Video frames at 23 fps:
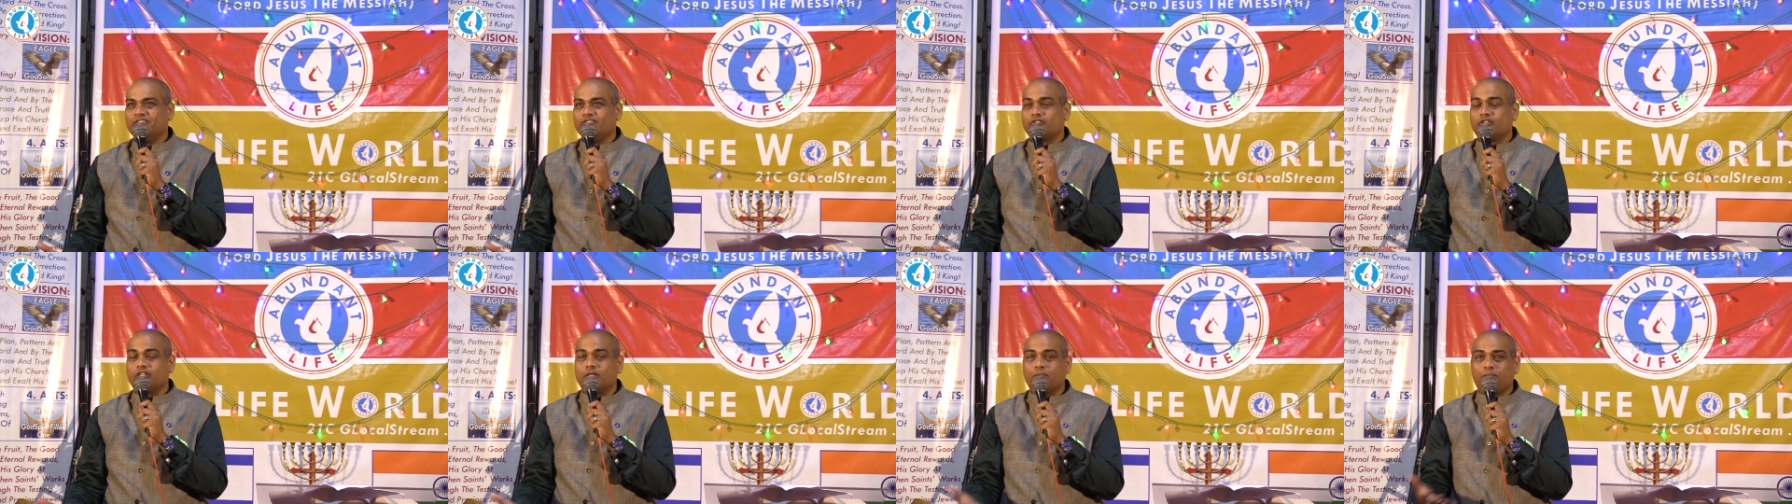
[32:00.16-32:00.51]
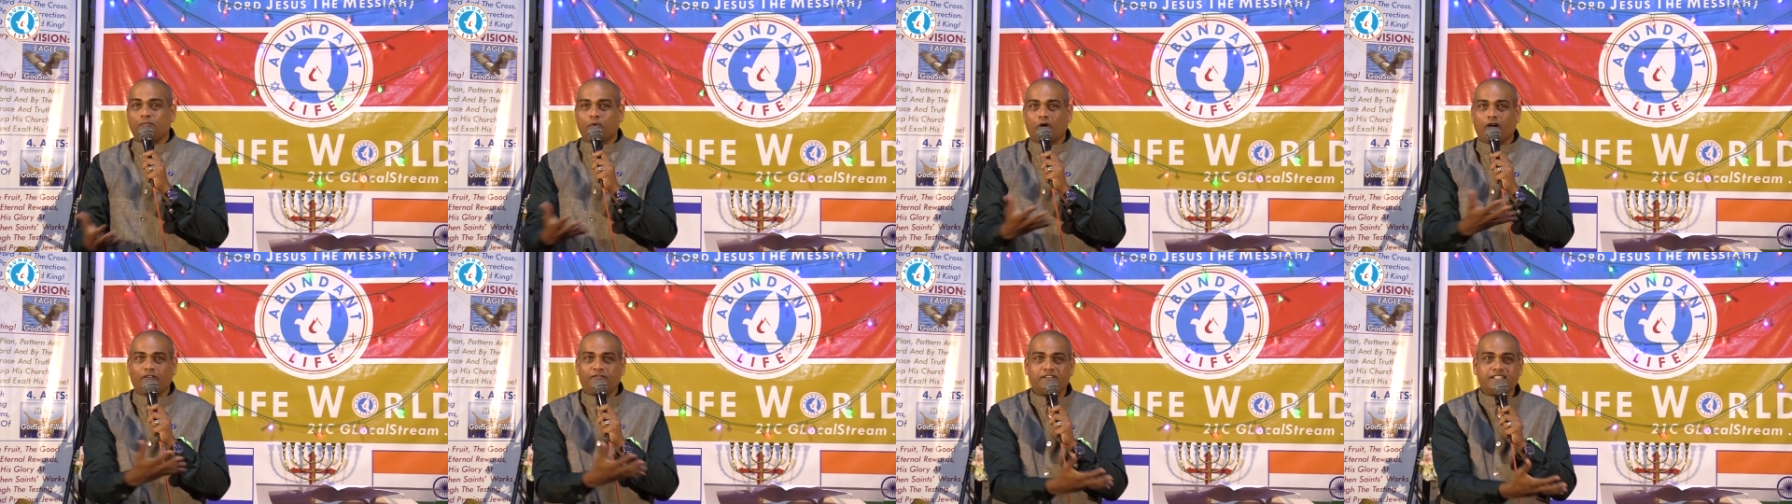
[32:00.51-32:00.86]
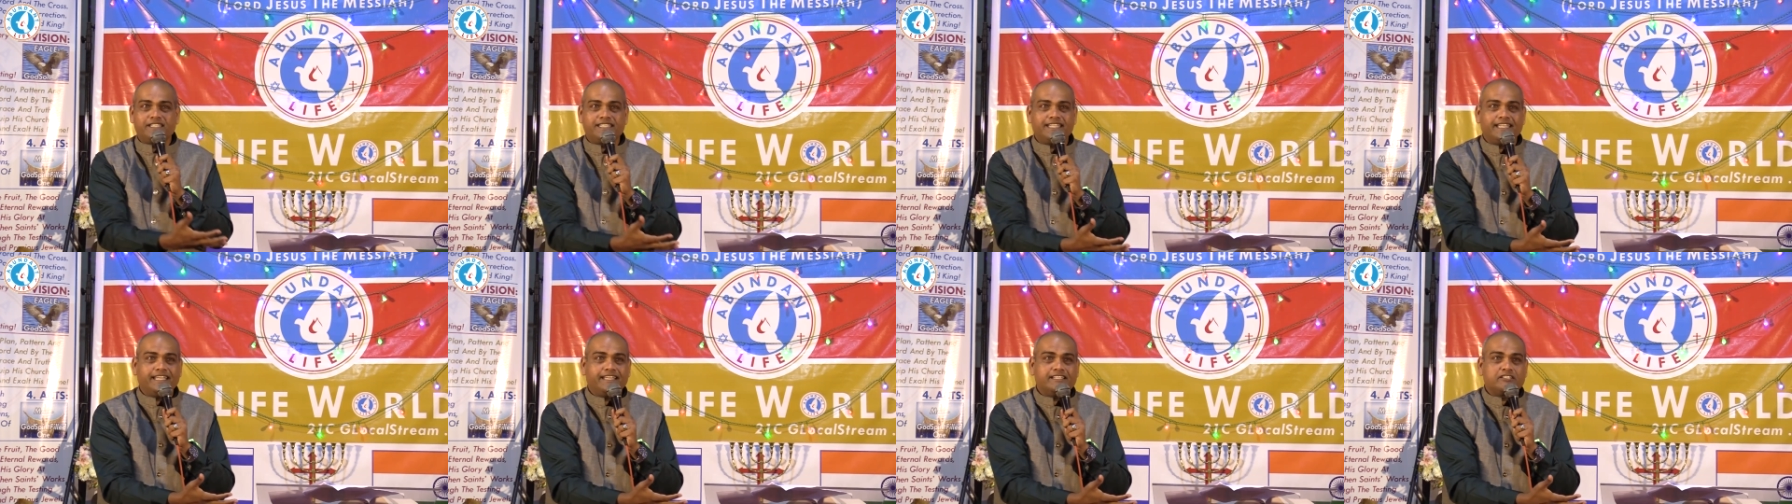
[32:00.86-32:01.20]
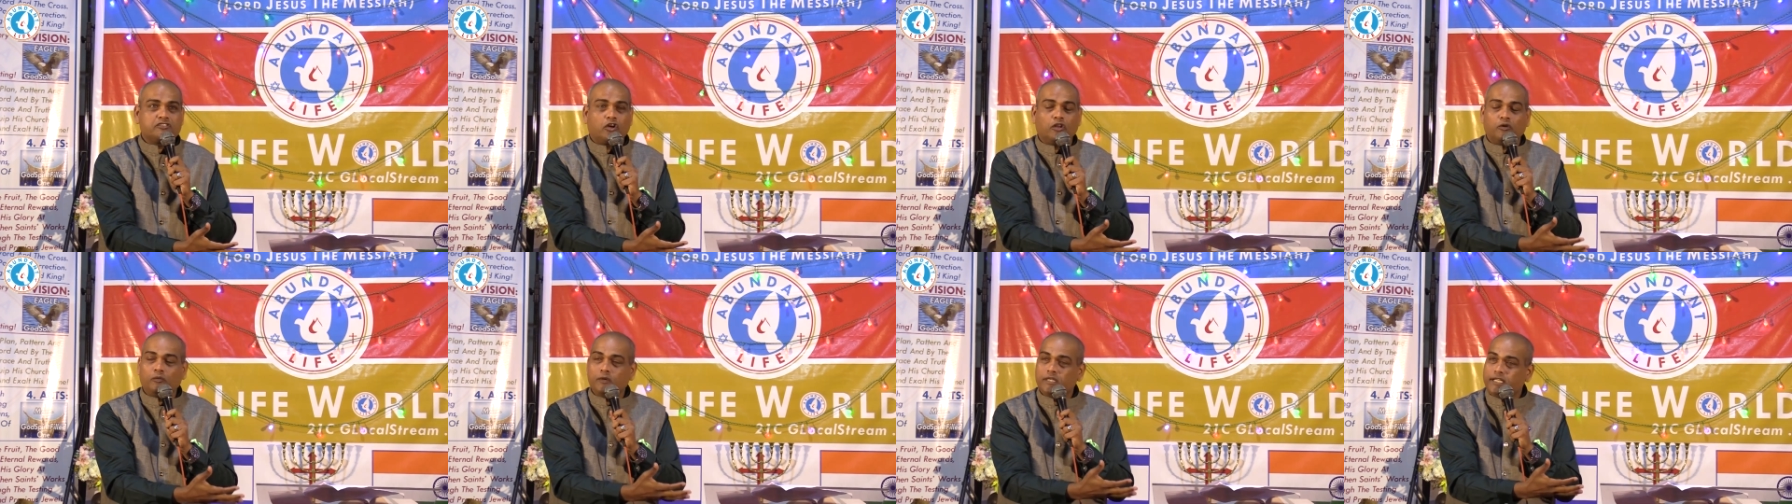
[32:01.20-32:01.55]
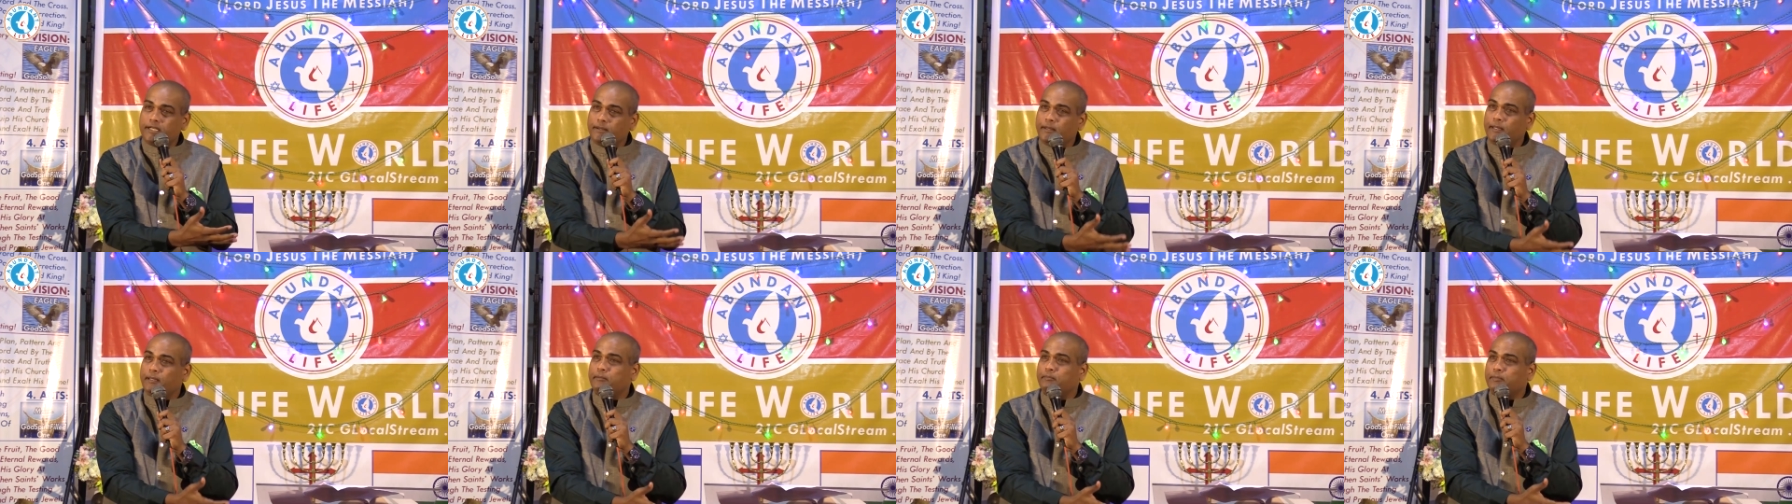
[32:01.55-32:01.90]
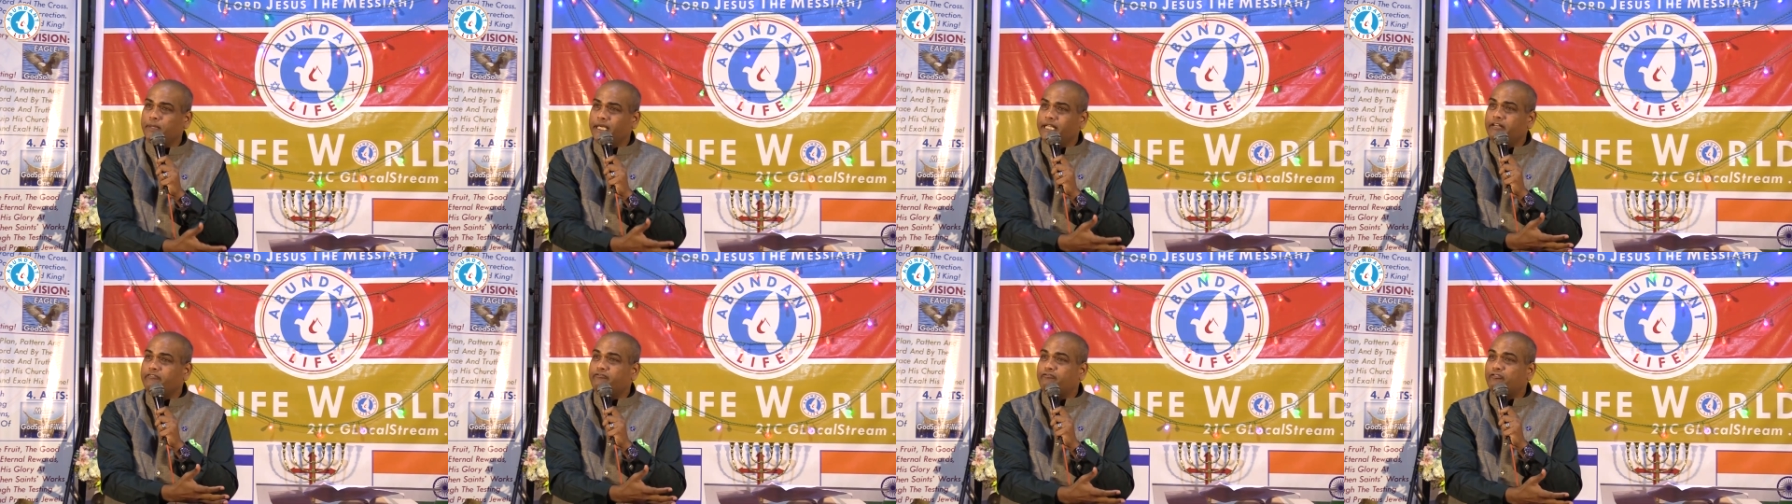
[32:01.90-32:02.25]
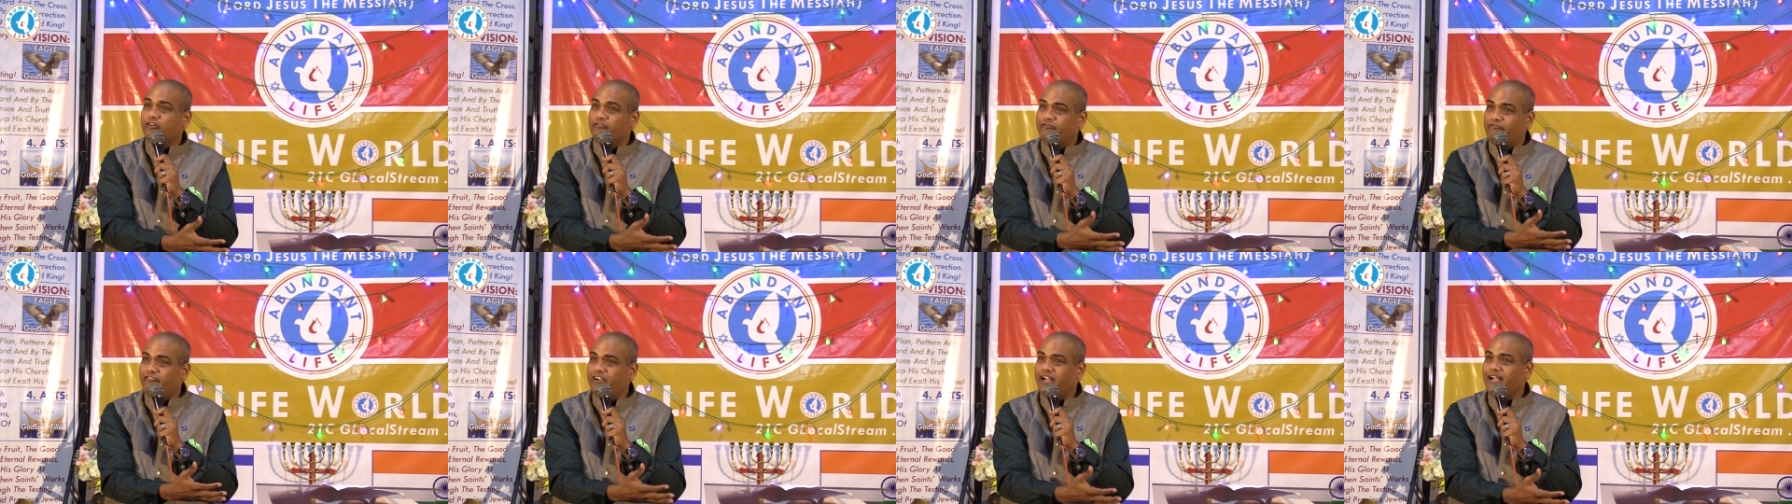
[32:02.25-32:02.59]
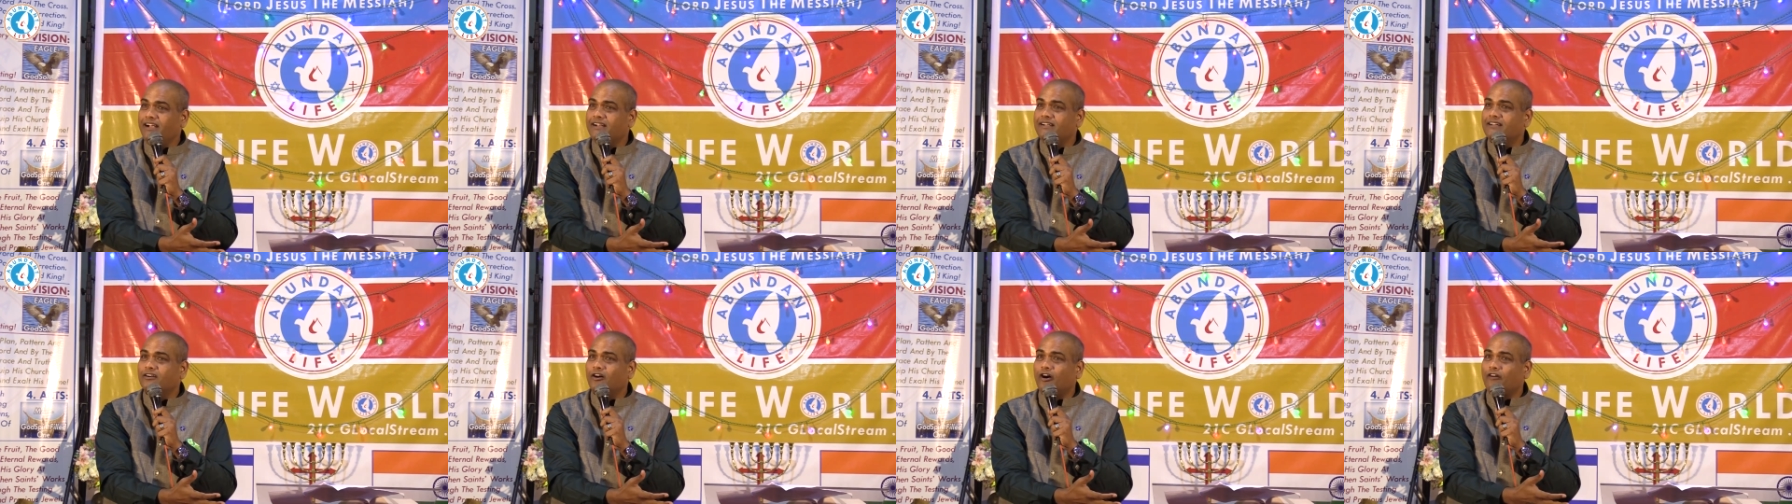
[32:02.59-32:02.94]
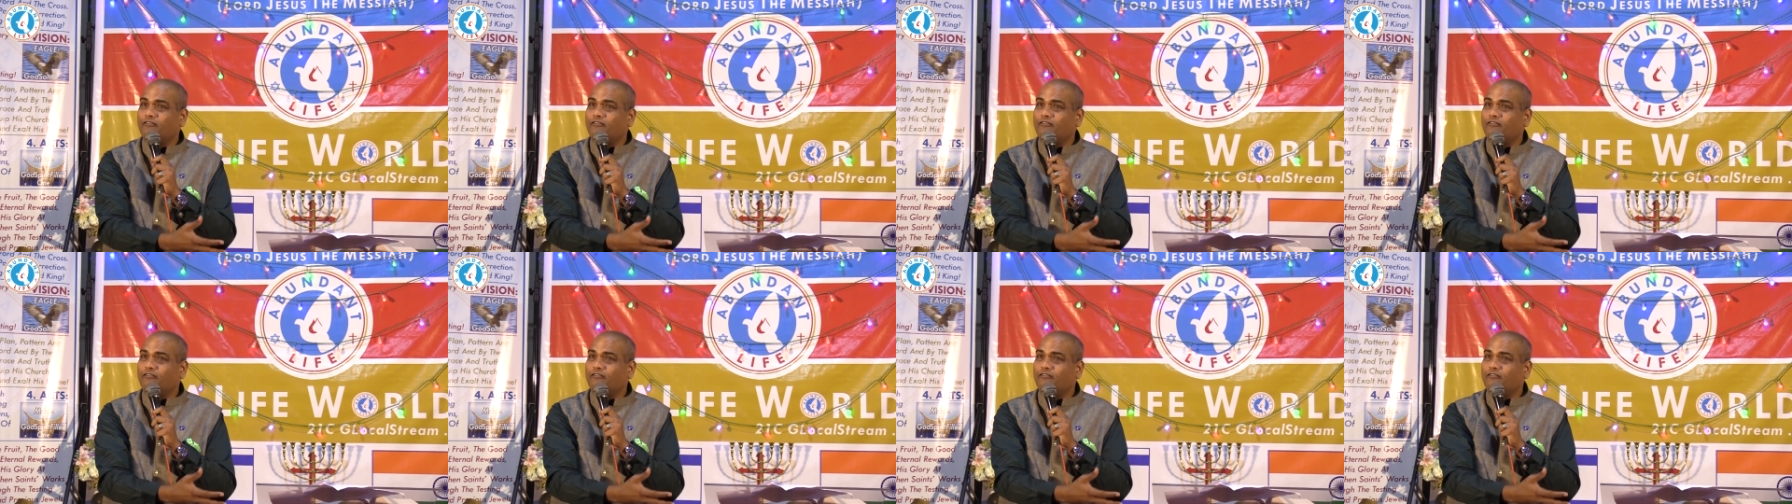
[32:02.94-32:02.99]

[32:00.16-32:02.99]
So the prophecy has already been fulfilled